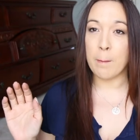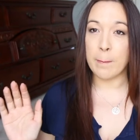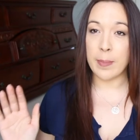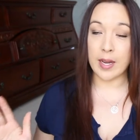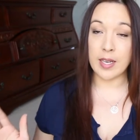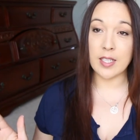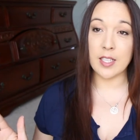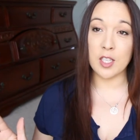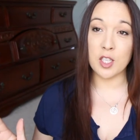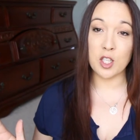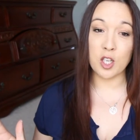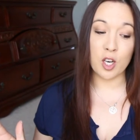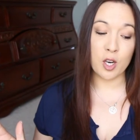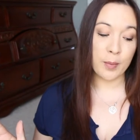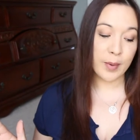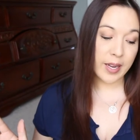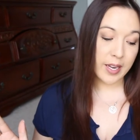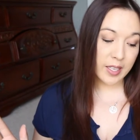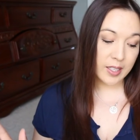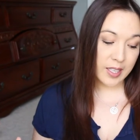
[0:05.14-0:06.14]

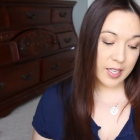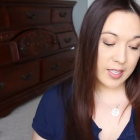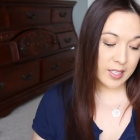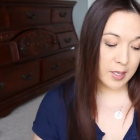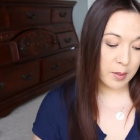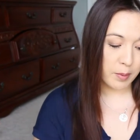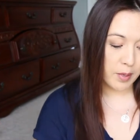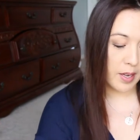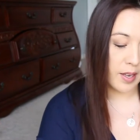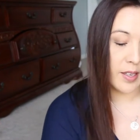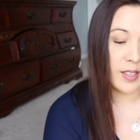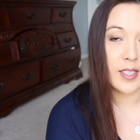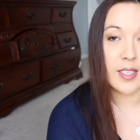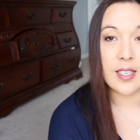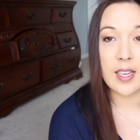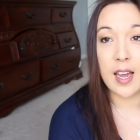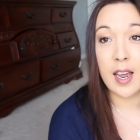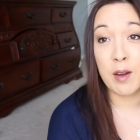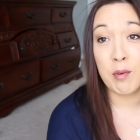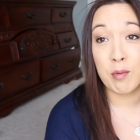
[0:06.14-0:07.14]
BoxyCharm and
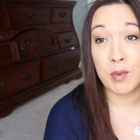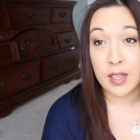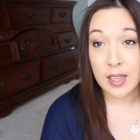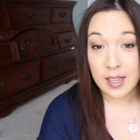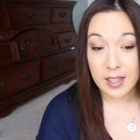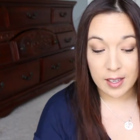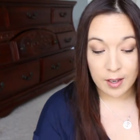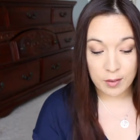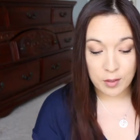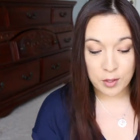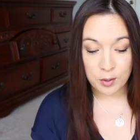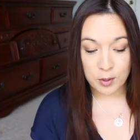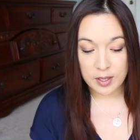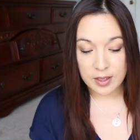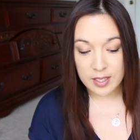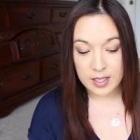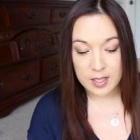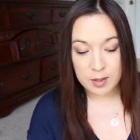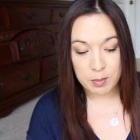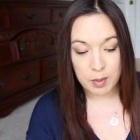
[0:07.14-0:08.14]
Glossybox. I really love doing
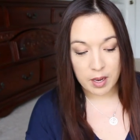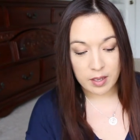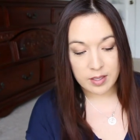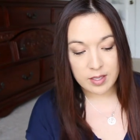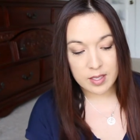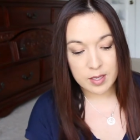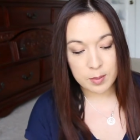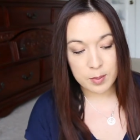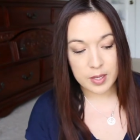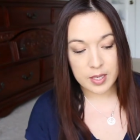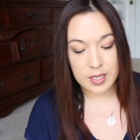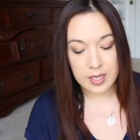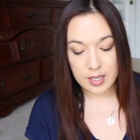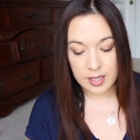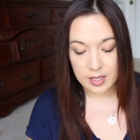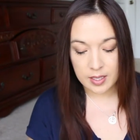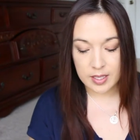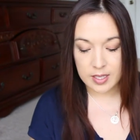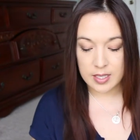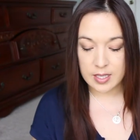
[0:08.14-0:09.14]
these boxes because I
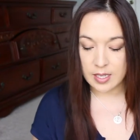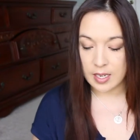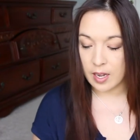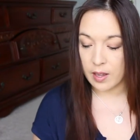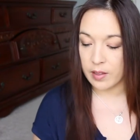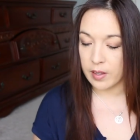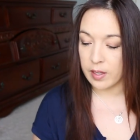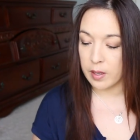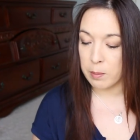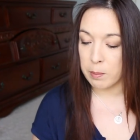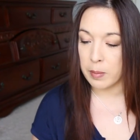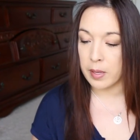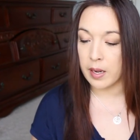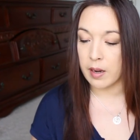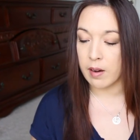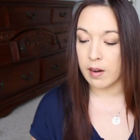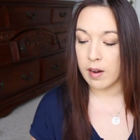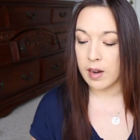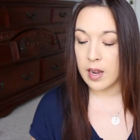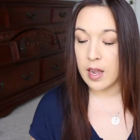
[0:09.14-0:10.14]
like to see how they
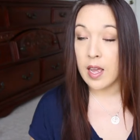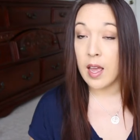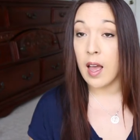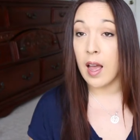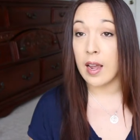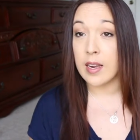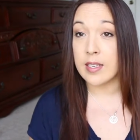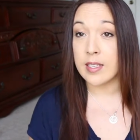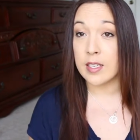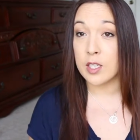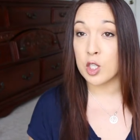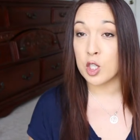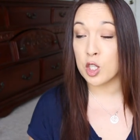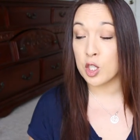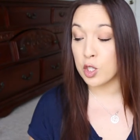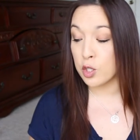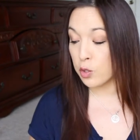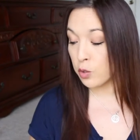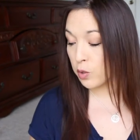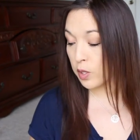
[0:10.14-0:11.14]
compare. I did
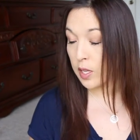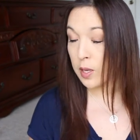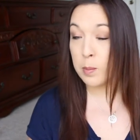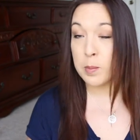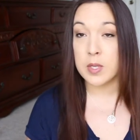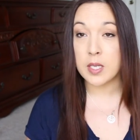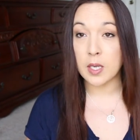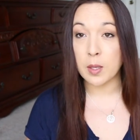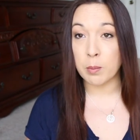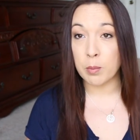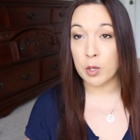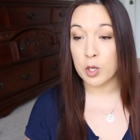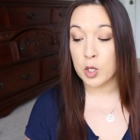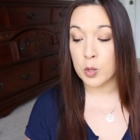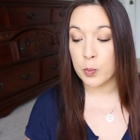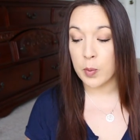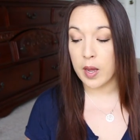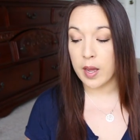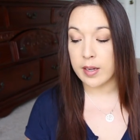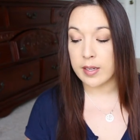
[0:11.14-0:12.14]
just do the Ipsy and
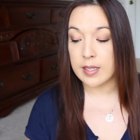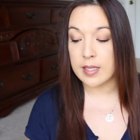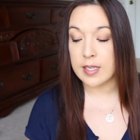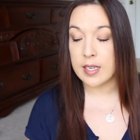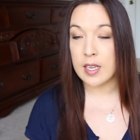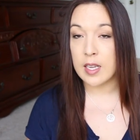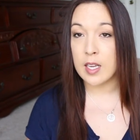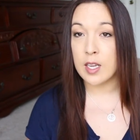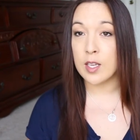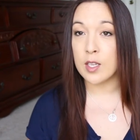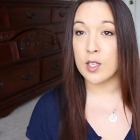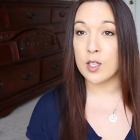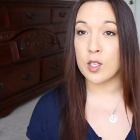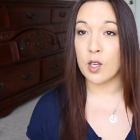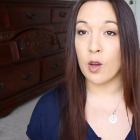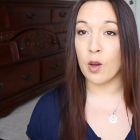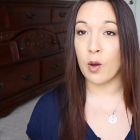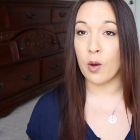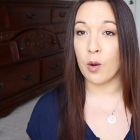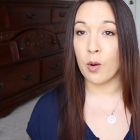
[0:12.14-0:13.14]
Birchbox,
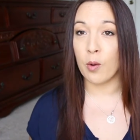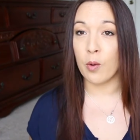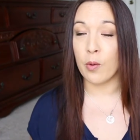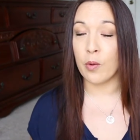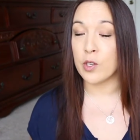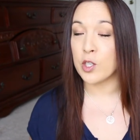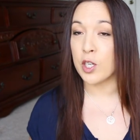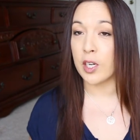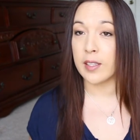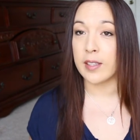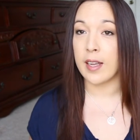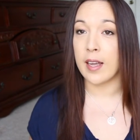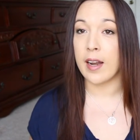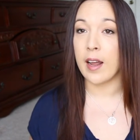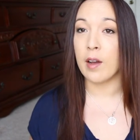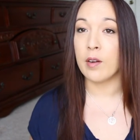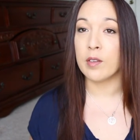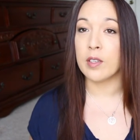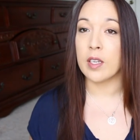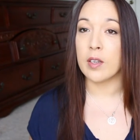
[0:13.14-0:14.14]
so check that
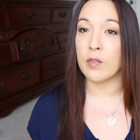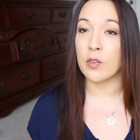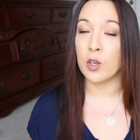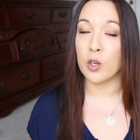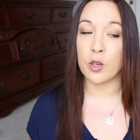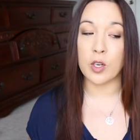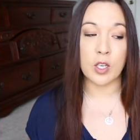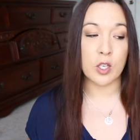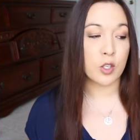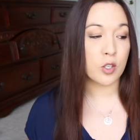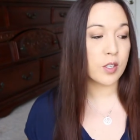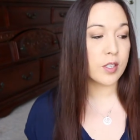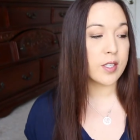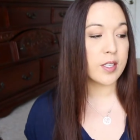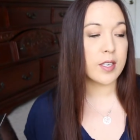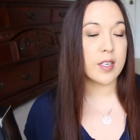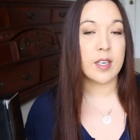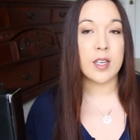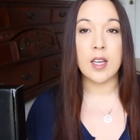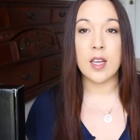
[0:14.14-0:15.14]
out if you're
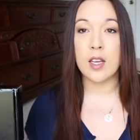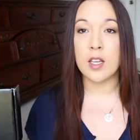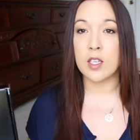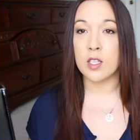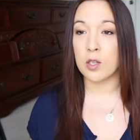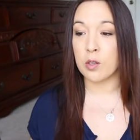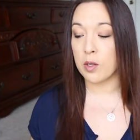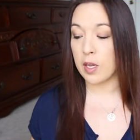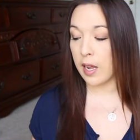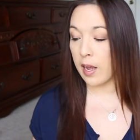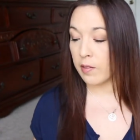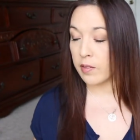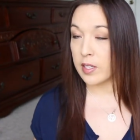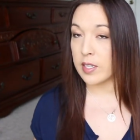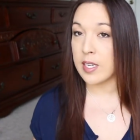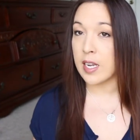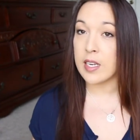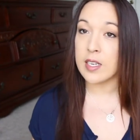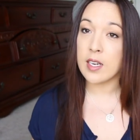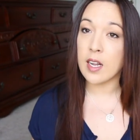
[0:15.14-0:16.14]
interested. So they have the
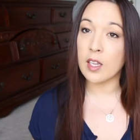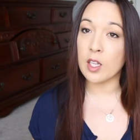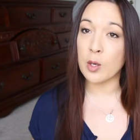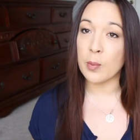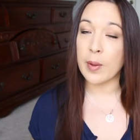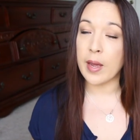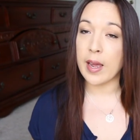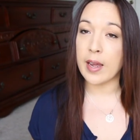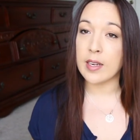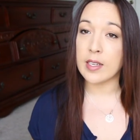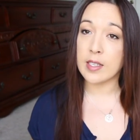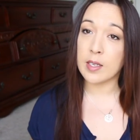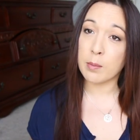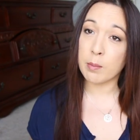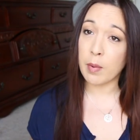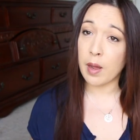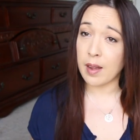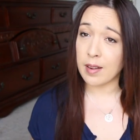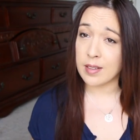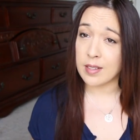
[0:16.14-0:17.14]
$10 bags and
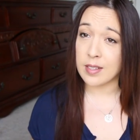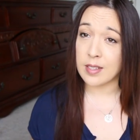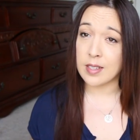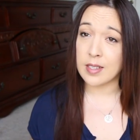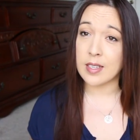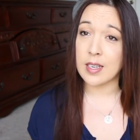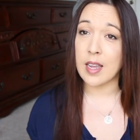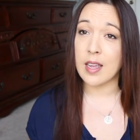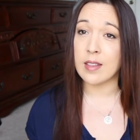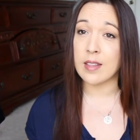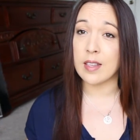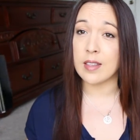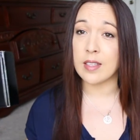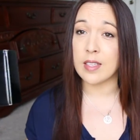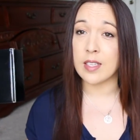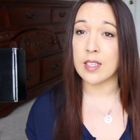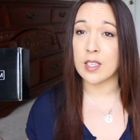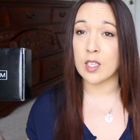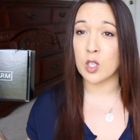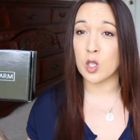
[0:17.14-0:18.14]
boxes, and then
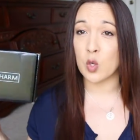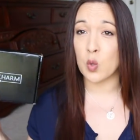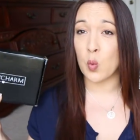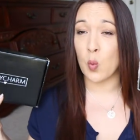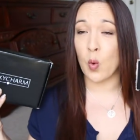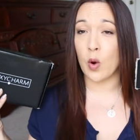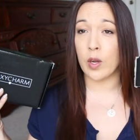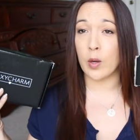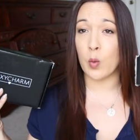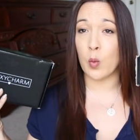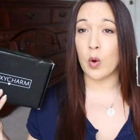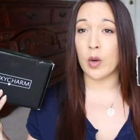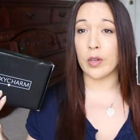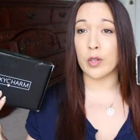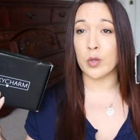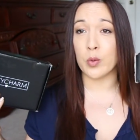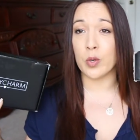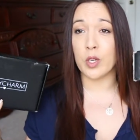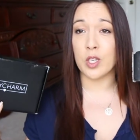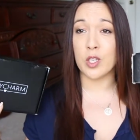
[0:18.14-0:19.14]
this is
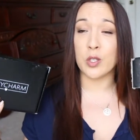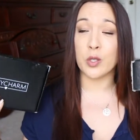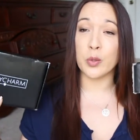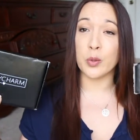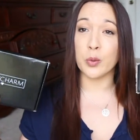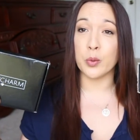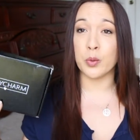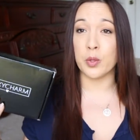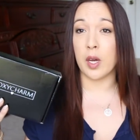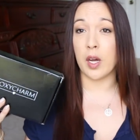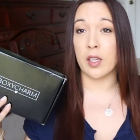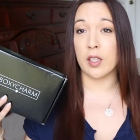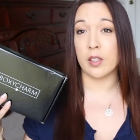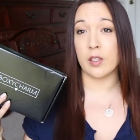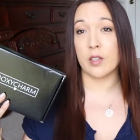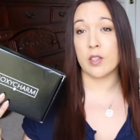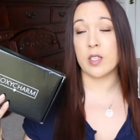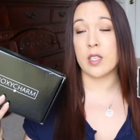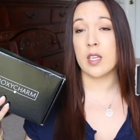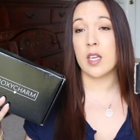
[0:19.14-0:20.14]
$21,
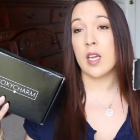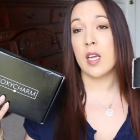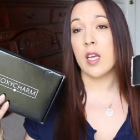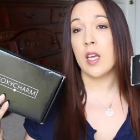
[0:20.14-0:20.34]
$22.